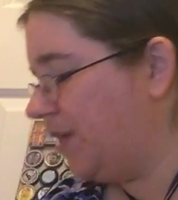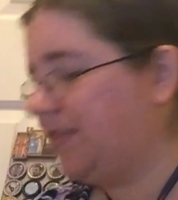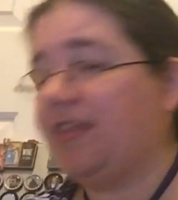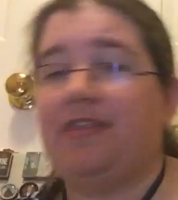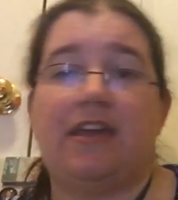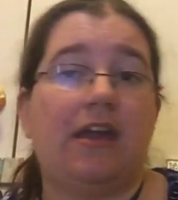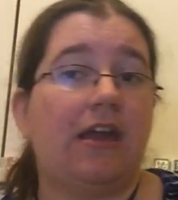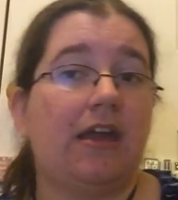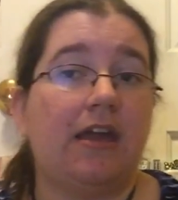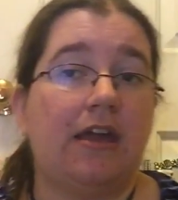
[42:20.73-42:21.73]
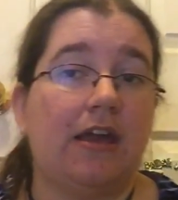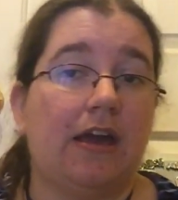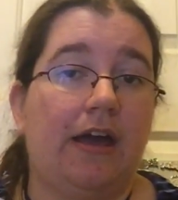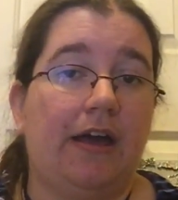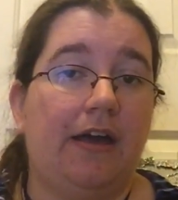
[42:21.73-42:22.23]
with the
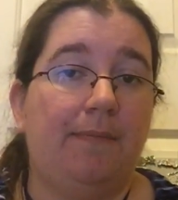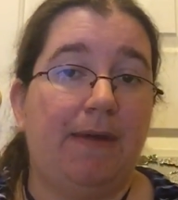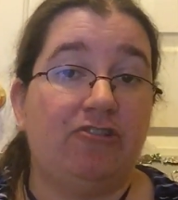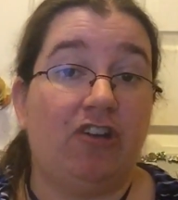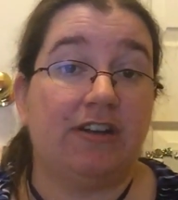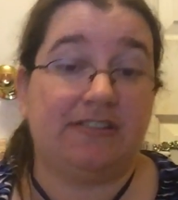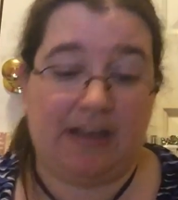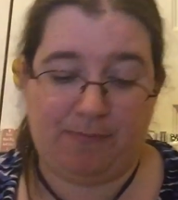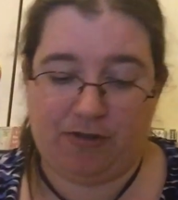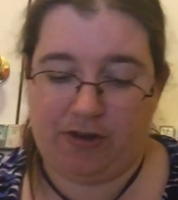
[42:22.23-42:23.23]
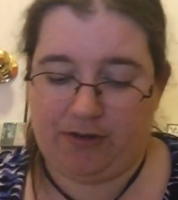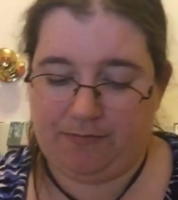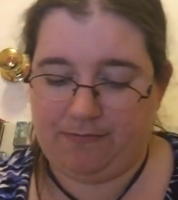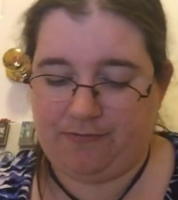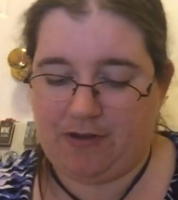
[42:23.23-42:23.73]
Patriotic Sampler
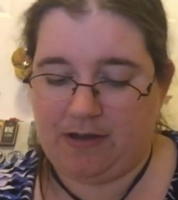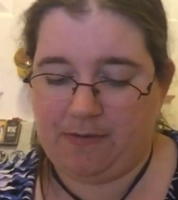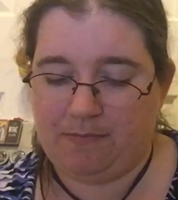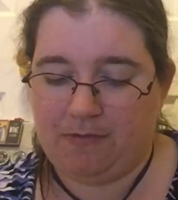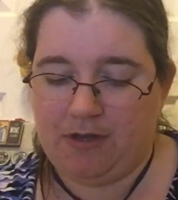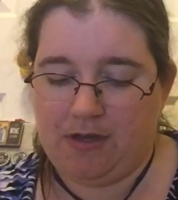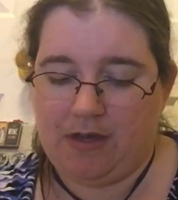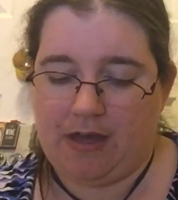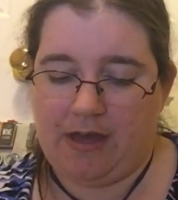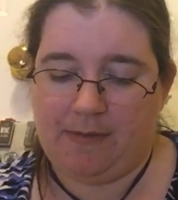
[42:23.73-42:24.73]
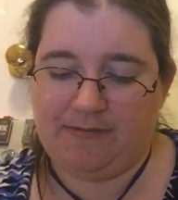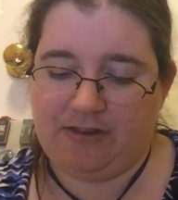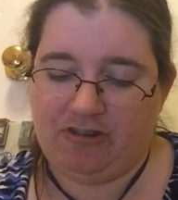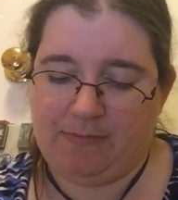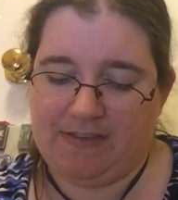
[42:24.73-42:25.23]
from
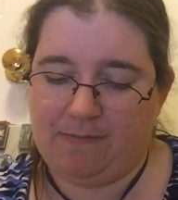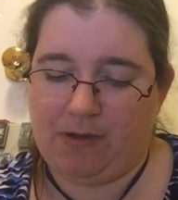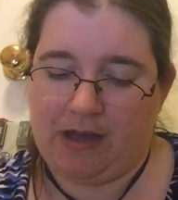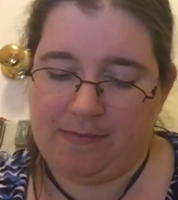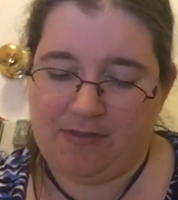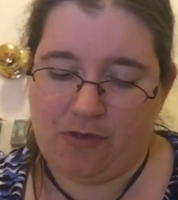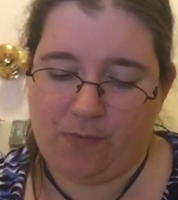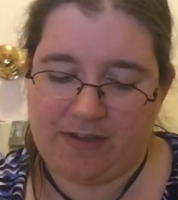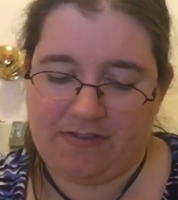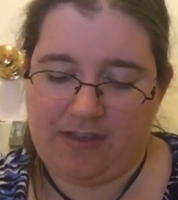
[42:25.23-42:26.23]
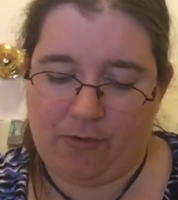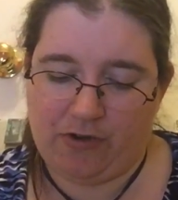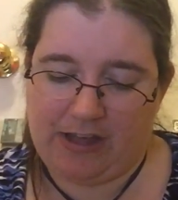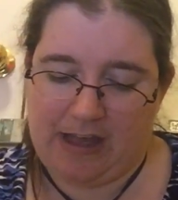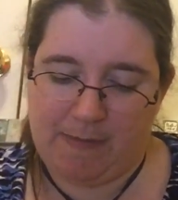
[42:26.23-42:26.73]
Stitching Bits and Bobs, the rest of the
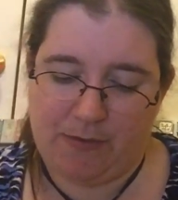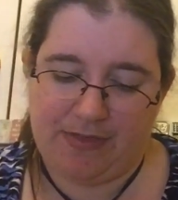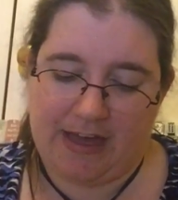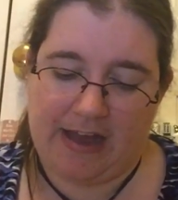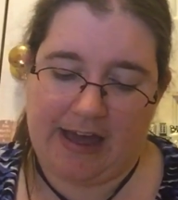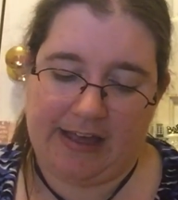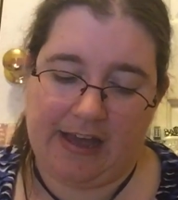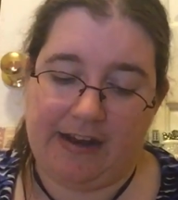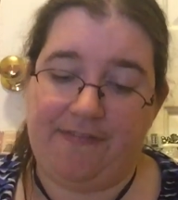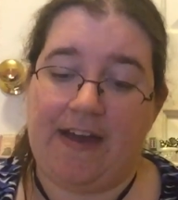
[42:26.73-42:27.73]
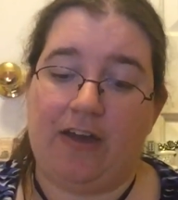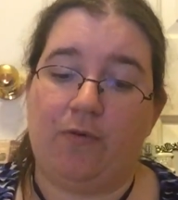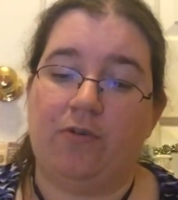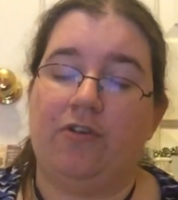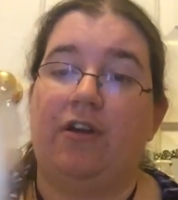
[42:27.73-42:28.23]
order came in with that. I got a fat
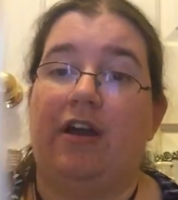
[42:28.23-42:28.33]
quarter